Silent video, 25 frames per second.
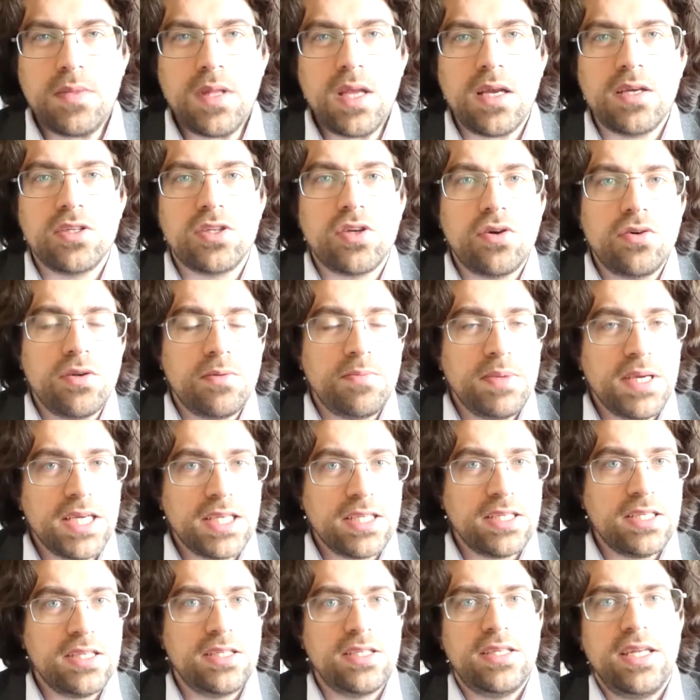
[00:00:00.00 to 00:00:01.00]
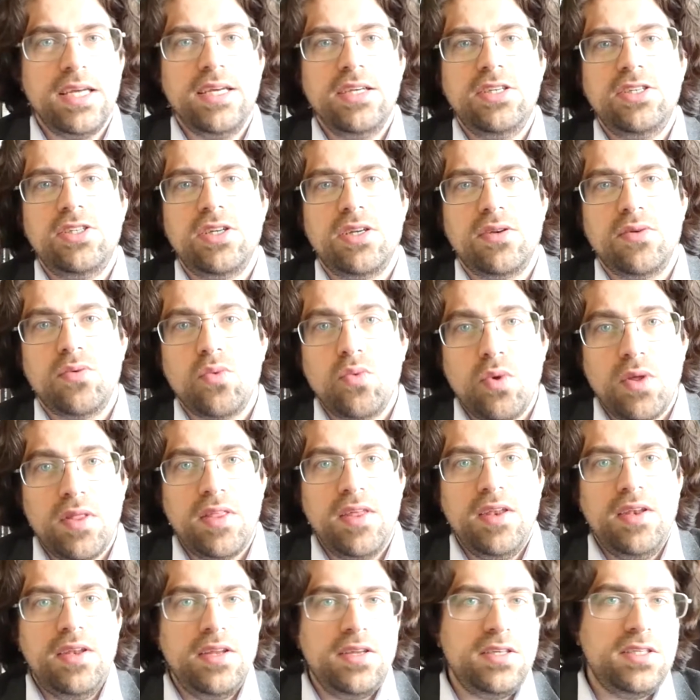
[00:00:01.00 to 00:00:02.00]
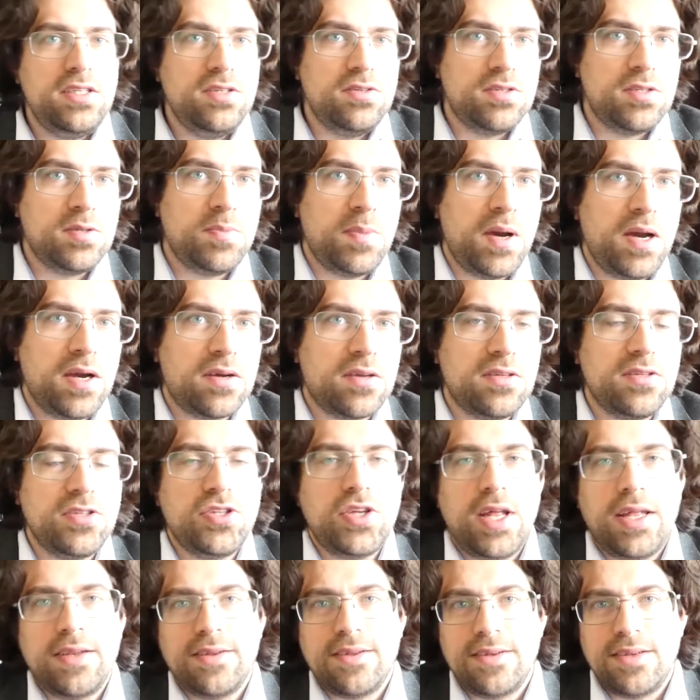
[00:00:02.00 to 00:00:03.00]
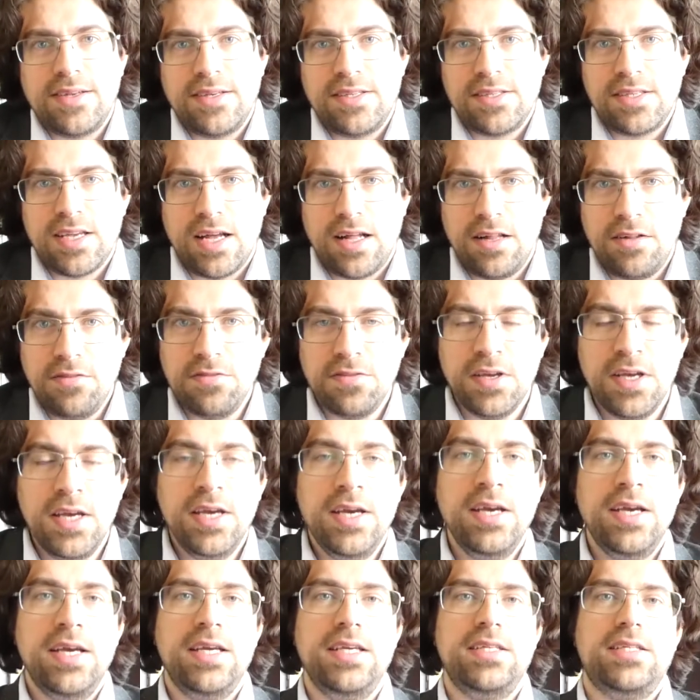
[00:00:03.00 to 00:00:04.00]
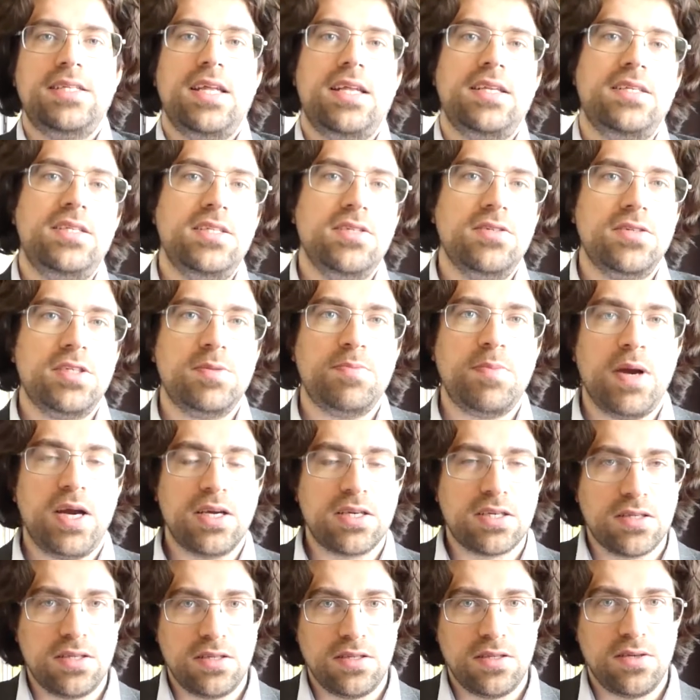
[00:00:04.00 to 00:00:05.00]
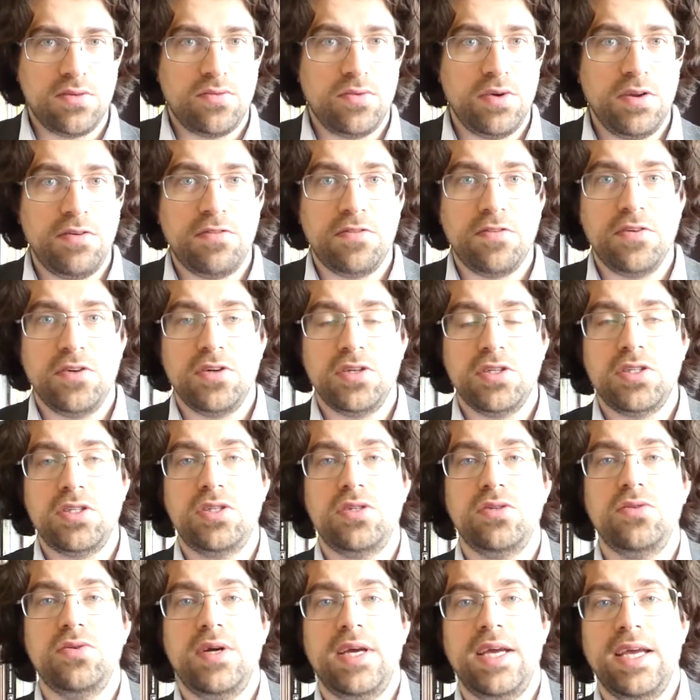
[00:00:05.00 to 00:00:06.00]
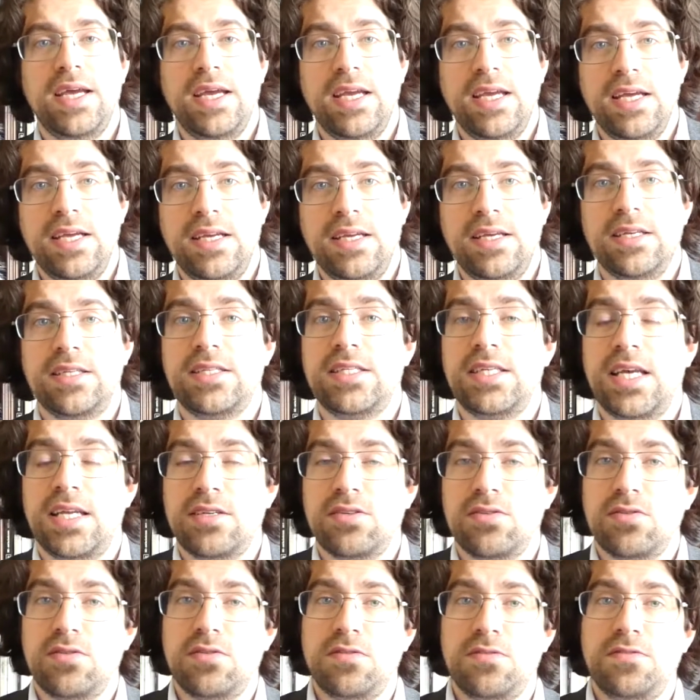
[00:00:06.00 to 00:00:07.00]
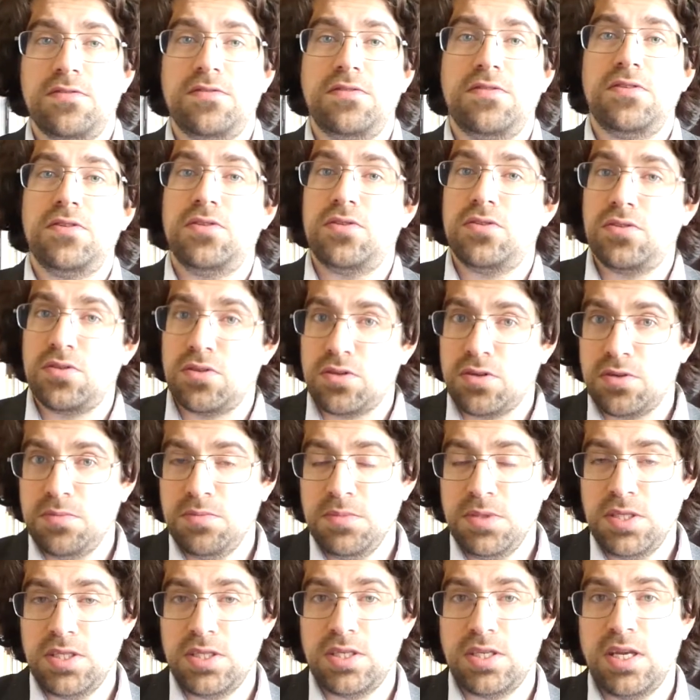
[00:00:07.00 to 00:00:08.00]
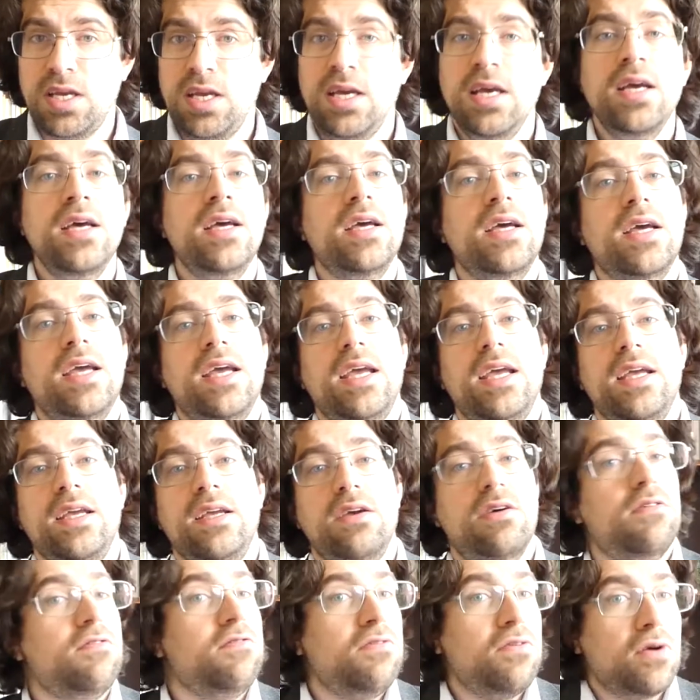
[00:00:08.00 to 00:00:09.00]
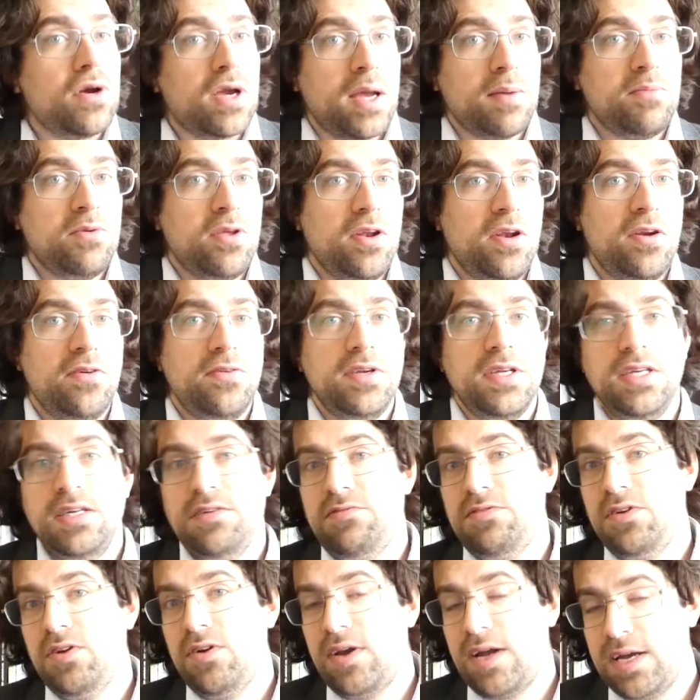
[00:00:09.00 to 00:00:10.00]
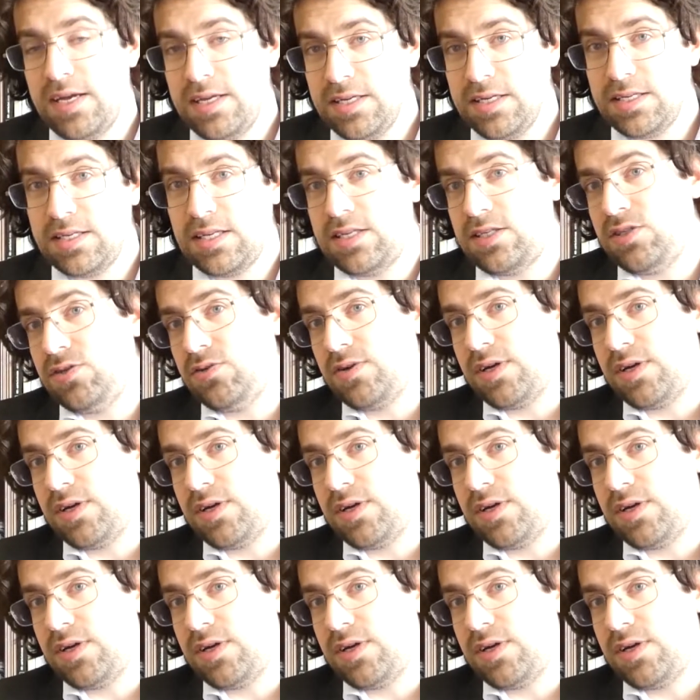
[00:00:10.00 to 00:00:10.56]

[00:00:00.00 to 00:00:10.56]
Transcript: So the biggest distinction within the GeoSPARQL standard itself is that GeoSPARQL refers to a set of terms, a vocabulary if you like, that you